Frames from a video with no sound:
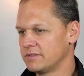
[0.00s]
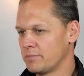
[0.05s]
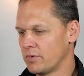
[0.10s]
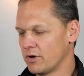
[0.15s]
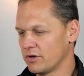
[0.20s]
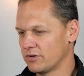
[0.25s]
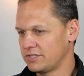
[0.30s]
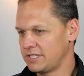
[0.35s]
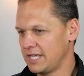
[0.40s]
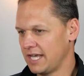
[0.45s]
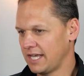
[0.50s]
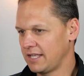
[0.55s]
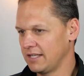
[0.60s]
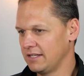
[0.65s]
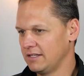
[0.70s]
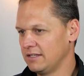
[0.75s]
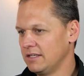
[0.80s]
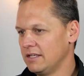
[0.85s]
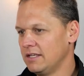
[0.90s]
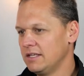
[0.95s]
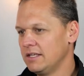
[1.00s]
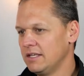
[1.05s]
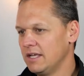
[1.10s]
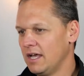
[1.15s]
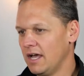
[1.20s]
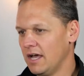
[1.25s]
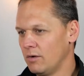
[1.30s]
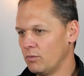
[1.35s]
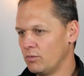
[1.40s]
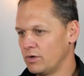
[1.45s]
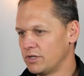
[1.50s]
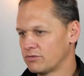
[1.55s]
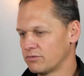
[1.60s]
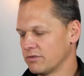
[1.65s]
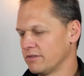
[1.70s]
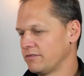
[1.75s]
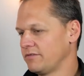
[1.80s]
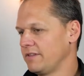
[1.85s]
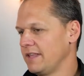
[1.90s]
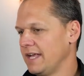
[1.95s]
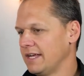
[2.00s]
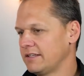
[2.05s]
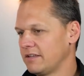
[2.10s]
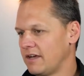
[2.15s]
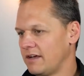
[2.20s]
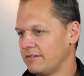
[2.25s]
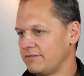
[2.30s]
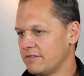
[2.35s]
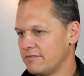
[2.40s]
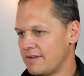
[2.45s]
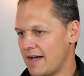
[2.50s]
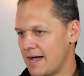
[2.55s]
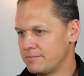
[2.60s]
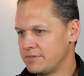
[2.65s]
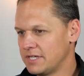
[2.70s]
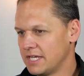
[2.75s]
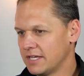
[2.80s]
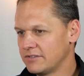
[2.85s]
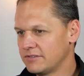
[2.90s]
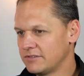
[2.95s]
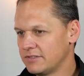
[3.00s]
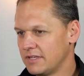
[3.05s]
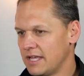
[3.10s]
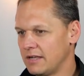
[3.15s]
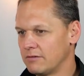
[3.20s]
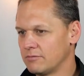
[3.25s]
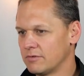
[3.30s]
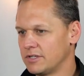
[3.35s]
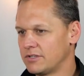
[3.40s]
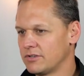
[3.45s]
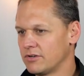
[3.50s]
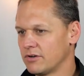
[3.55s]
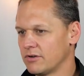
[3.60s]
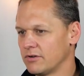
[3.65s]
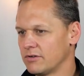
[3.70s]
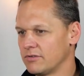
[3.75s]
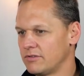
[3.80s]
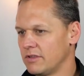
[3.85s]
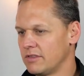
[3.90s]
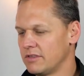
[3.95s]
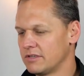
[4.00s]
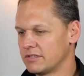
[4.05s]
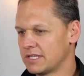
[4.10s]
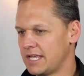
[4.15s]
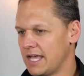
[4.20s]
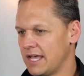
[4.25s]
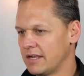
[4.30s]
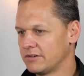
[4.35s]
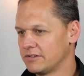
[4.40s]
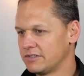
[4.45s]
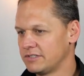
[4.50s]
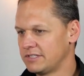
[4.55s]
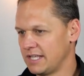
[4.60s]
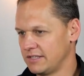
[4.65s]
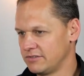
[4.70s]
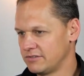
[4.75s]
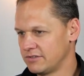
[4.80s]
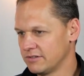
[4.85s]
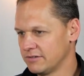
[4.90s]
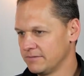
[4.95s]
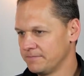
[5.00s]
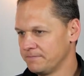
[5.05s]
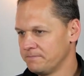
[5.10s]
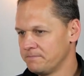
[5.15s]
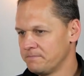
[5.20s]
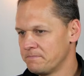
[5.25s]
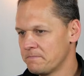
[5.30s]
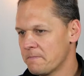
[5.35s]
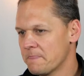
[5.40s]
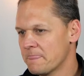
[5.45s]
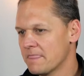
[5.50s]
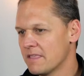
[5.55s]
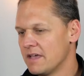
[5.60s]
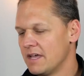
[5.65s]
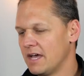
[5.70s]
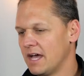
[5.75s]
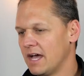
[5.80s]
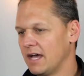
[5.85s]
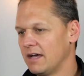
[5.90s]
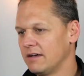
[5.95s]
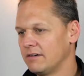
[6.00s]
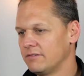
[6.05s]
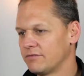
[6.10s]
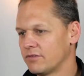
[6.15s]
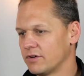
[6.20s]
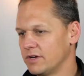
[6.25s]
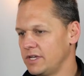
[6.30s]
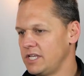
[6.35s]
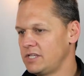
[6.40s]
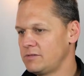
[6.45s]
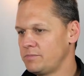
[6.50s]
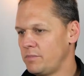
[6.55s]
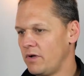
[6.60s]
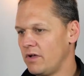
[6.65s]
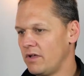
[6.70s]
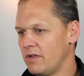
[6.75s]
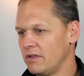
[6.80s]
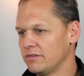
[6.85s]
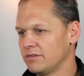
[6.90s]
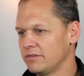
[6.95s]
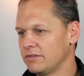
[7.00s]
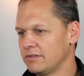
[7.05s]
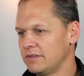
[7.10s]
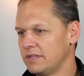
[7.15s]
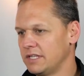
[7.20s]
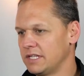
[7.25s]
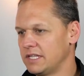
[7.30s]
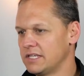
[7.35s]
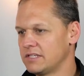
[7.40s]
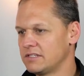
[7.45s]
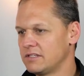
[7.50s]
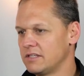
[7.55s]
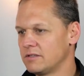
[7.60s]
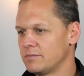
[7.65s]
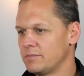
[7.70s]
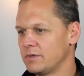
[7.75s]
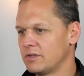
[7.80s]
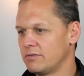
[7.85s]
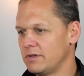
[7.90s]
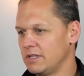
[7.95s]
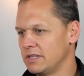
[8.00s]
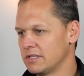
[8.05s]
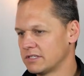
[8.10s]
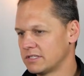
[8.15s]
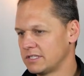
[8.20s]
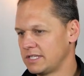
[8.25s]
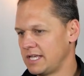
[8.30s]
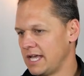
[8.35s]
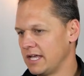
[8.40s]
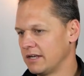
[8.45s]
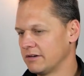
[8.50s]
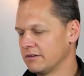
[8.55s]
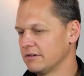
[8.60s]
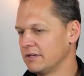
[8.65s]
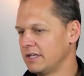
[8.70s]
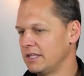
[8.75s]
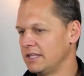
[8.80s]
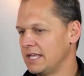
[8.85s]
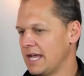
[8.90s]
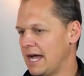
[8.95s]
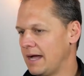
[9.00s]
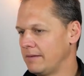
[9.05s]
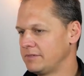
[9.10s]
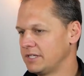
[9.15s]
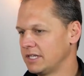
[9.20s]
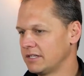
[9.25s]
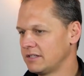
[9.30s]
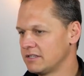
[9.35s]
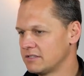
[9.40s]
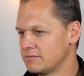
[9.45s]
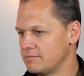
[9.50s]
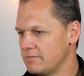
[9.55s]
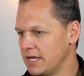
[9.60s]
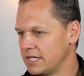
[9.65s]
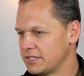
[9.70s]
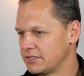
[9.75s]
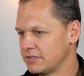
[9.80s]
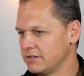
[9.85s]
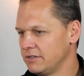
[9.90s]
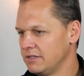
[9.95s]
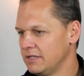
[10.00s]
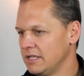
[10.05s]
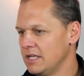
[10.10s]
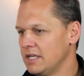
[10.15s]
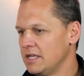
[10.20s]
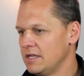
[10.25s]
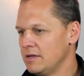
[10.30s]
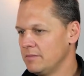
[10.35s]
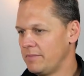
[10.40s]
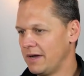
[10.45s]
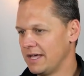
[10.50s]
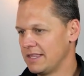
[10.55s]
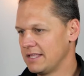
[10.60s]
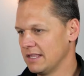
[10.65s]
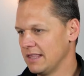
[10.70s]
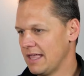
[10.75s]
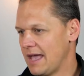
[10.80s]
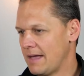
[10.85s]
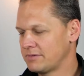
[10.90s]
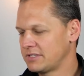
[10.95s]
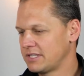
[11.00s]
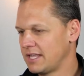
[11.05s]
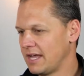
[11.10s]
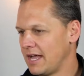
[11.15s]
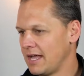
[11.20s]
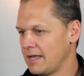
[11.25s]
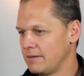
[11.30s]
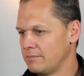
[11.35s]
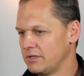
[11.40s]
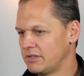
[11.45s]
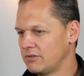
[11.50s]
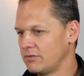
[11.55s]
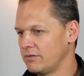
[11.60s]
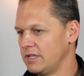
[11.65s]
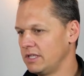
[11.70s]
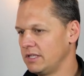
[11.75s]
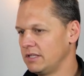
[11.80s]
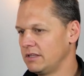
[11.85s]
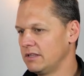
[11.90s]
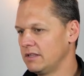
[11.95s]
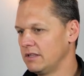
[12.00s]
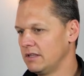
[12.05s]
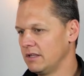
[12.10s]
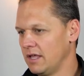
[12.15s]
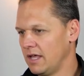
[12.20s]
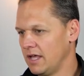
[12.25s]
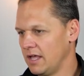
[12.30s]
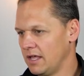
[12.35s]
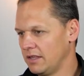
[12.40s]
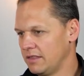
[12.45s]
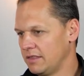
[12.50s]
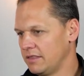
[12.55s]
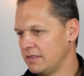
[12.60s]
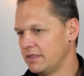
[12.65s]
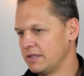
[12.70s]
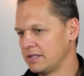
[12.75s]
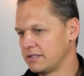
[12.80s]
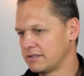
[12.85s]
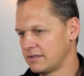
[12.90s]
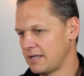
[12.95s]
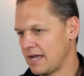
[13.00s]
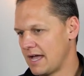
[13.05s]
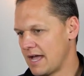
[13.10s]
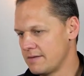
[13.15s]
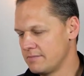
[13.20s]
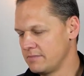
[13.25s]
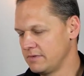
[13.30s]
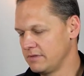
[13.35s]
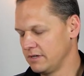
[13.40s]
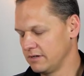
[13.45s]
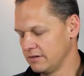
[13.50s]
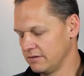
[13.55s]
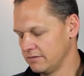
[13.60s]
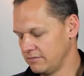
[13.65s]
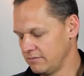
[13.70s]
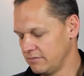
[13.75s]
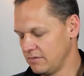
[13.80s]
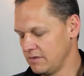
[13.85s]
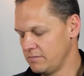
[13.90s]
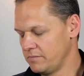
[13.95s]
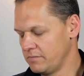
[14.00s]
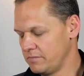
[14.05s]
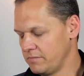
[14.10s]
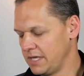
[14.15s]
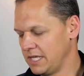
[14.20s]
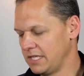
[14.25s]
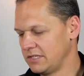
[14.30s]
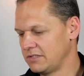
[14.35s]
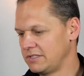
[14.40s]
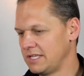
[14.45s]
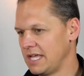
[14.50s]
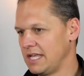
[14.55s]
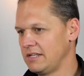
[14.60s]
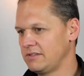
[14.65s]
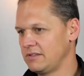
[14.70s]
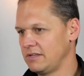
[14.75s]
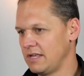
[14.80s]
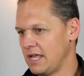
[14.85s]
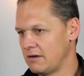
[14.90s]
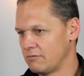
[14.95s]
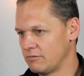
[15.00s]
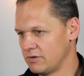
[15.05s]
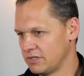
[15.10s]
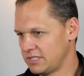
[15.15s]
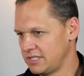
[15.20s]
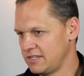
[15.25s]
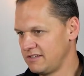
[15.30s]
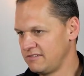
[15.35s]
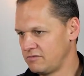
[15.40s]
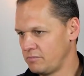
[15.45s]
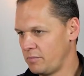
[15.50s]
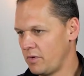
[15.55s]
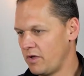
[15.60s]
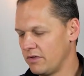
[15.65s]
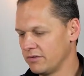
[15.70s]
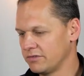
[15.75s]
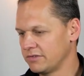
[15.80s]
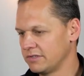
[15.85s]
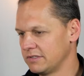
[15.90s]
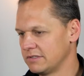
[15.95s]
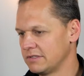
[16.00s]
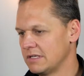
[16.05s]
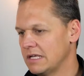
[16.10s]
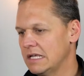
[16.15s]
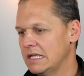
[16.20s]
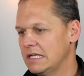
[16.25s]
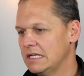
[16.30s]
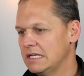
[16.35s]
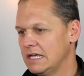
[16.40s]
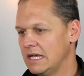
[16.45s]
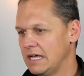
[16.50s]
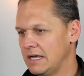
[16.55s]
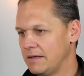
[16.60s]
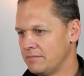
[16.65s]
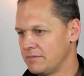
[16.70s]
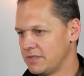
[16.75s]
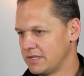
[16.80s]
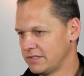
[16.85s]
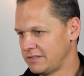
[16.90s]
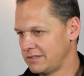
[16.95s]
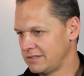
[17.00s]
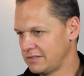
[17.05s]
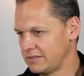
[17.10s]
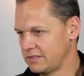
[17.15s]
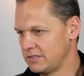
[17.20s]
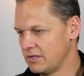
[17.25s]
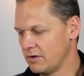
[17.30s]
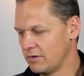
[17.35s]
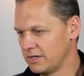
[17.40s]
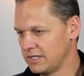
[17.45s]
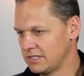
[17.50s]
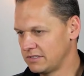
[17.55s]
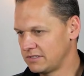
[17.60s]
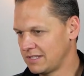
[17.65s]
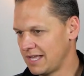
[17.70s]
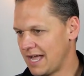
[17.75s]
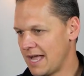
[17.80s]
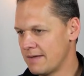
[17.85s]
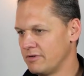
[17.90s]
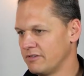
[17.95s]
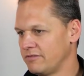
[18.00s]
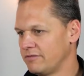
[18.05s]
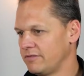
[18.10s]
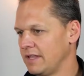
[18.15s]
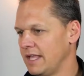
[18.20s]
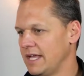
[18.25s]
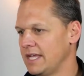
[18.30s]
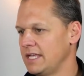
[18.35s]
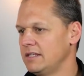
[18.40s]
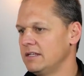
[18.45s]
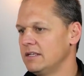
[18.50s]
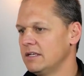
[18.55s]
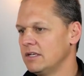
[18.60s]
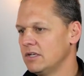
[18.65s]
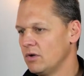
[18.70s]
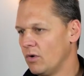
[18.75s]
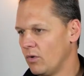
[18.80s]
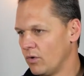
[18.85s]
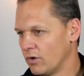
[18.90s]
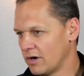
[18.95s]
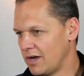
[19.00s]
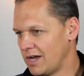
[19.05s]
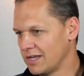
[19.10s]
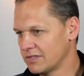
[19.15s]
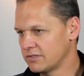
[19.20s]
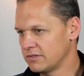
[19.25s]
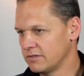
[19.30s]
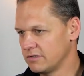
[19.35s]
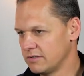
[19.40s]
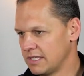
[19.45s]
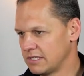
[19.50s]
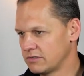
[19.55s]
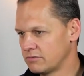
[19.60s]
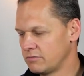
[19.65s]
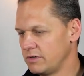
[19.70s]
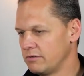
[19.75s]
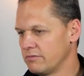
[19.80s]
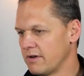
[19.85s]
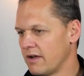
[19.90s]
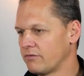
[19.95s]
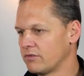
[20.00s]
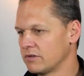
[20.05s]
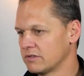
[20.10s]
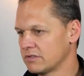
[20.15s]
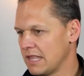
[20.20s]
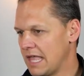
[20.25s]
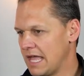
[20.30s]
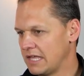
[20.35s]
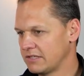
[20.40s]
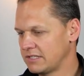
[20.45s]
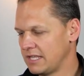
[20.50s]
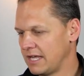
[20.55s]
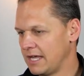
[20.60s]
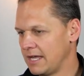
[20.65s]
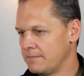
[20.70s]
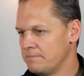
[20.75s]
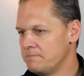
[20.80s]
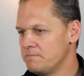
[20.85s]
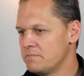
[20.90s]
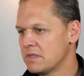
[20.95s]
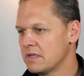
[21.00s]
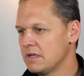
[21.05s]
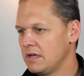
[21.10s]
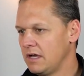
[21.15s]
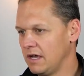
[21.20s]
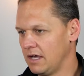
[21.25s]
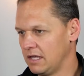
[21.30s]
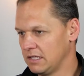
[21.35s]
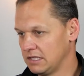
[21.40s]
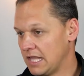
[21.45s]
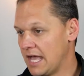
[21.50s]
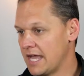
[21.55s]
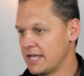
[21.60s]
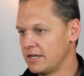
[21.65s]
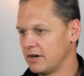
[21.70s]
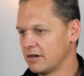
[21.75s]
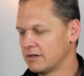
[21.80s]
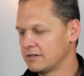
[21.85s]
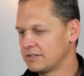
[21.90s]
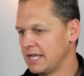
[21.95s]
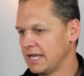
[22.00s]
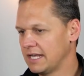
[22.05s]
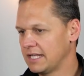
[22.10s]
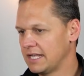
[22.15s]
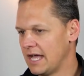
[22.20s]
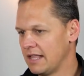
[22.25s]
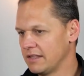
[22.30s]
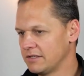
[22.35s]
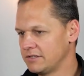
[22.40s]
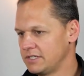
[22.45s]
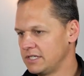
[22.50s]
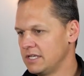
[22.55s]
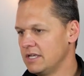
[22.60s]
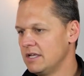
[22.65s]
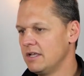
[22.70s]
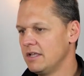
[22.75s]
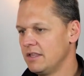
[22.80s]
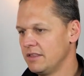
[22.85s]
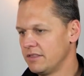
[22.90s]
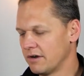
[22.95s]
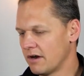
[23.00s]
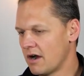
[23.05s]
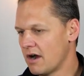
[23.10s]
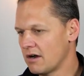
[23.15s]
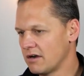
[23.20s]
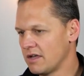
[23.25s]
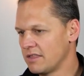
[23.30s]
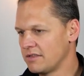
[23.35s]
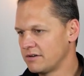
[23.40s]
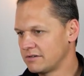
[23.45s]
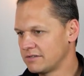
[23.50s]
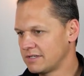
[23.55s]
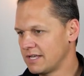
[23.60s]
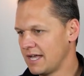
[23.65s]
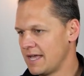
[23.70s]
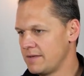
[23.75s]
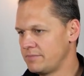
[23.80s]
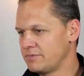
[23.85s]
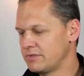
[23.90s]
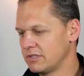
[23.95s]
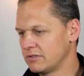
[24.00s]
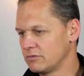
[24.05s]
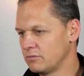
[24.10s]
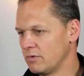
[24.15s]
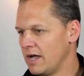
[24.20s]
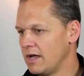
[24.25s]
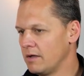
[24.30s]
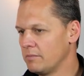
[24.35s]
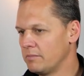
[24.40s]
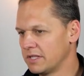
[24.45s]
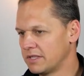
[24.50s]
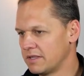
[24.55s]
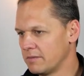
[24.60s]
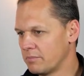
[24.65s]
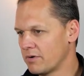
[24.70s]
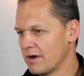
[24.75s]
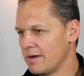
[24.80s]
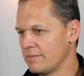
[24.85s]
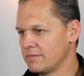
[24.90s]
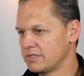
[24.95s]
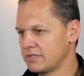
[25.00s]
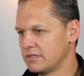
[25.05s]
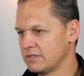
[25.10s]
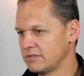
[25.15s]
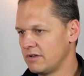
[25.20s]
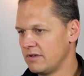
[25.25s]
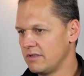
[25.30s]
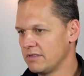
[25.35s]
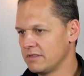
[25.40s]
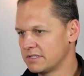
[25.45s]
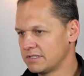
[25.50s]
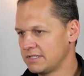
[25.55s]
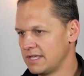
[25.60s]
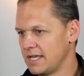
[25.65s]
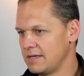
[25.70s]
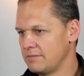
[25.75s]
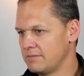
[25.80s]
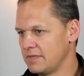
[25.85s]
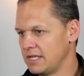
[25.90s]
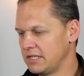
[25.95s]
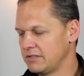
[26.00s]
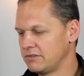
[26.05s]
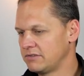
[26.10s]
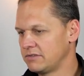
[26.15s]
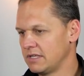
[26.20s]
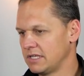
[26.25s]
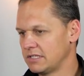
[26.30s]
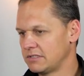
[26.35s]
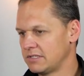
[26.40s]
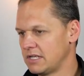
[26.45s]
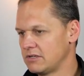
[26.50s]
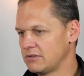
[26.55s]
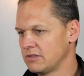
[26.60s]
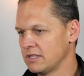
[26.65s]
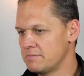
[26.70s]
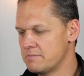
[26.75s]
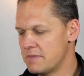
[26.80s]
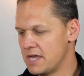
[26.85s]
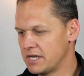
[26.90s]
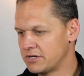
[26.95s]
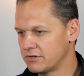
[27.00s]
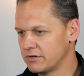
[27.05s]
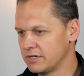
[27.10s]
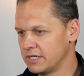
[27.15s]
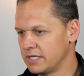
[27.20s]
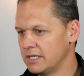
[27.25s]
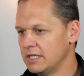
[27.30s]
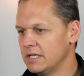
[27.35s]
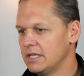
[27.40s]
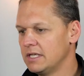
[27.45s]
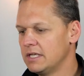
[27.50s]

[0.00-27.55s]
per second, which reflect off of objects and return to the scanner's sensor. For each pulse, the distance between the scanner and the object is measured by the elapsed time between the time being sent and received pulses. This is known as time of flight, or also, as we referenced last time, LiDAR technology. There are other types as well, but the premise is all the same, that it's essentially measuring